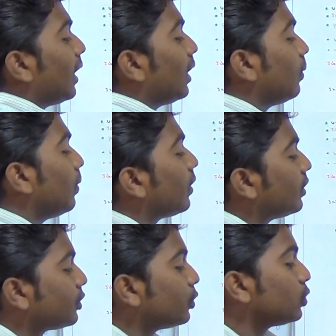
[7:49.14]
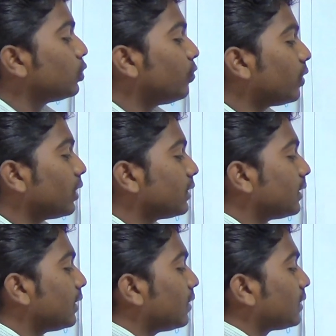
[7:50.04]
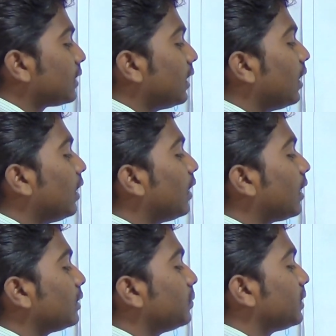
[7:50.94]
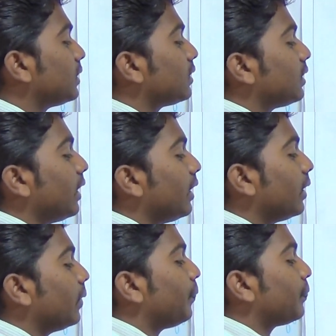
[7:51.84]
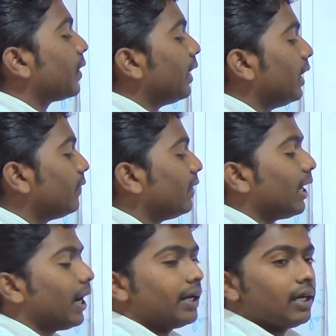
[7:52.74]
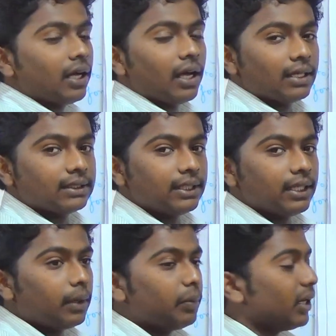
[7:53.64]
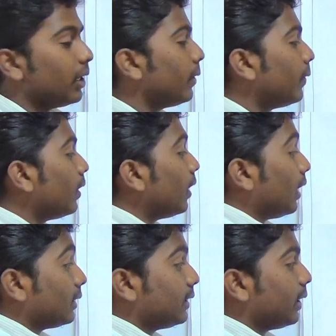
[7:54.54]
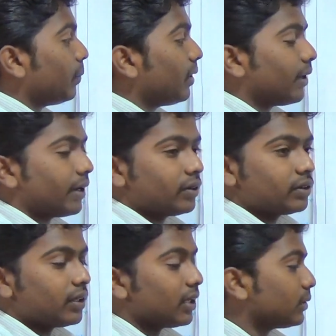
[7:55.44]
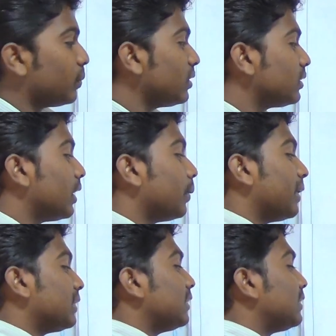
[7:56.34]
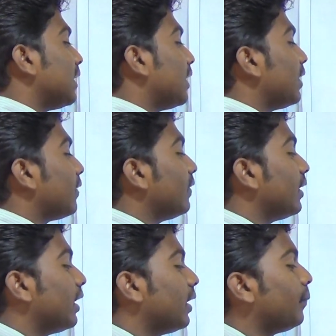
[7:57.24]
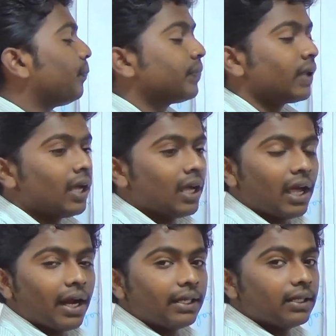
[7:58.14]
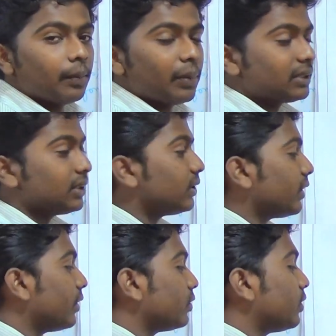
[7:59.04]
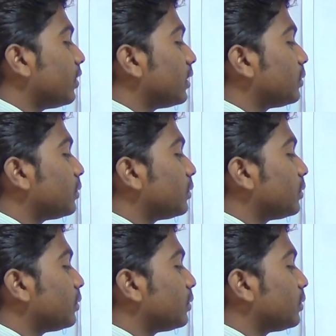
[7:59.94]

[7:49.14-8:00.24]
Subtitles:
handler is used for synchronous transmissions, like it will handle HTML request and response, and message handler will handle the message request and